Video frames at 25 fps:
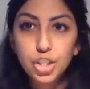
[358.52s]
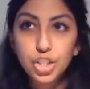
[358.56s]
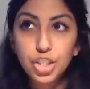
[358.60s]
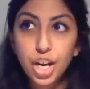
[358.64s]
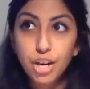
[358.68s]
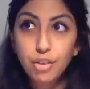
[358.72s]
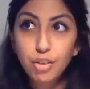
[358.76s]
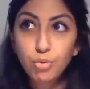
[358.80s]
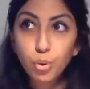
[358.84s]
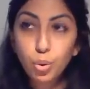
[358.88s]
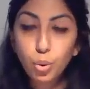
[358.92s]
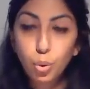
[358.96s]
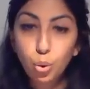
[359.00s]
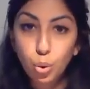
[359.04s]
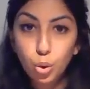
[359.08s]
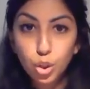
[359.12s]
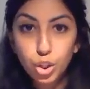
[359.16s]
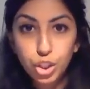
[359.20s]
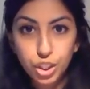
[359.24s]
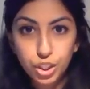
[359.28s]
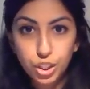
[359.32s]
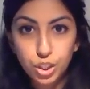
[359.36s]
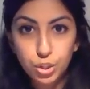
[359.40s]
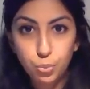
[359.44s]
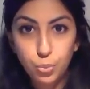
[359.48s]
General
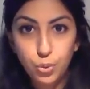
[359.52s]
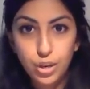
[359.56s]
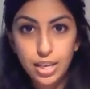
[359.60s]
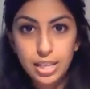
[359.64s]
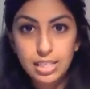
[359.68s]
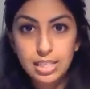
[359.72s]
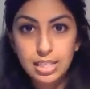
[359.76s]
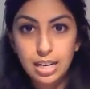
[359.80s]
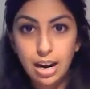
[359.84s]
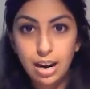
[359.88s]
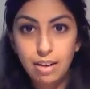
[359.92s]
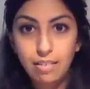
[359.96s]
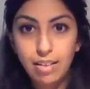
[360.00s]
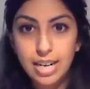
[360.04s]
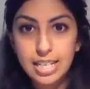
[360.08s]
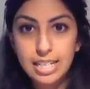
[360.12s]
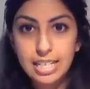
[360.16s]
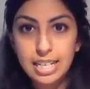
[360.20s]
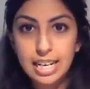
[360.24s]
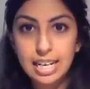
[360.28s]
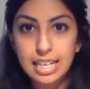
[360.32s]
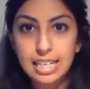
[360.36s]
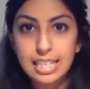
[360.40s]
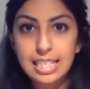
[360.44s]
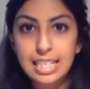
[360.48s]
cautions with
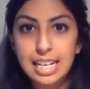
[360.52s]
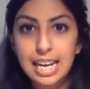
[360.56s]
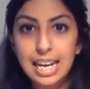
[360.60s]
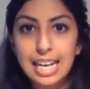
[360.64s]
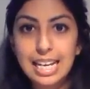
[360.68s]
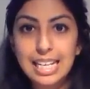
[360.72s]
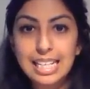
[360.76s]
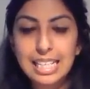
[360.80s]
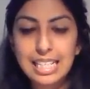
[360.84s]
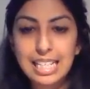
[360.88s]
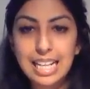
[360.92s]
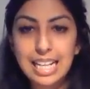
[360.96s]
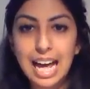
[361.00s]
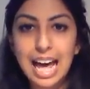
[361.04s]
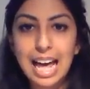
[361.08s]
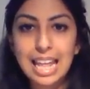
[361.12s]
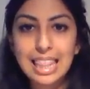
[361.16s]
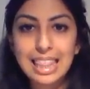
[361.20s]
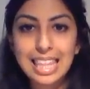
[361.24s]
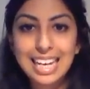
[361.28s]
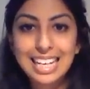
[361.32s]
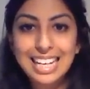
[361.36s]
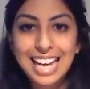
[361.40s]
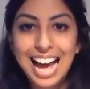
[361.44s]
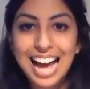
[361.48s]
diuretics is that
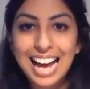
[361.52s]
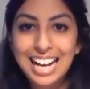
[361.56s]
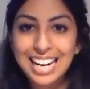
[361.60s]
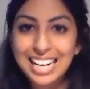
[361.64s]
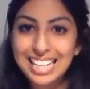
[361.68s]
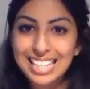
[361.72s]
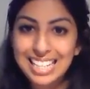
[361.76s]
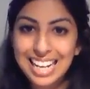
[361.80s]
they can